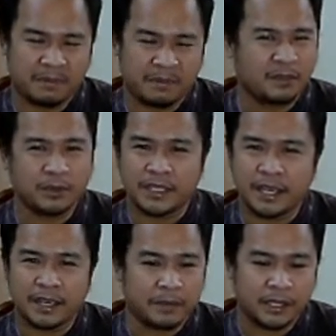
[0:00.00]
But it would
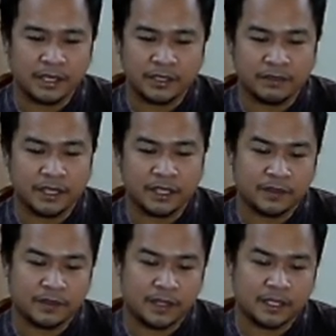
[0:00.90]
take millions of years
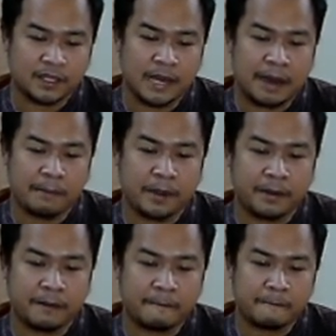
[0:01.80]
for this to happen.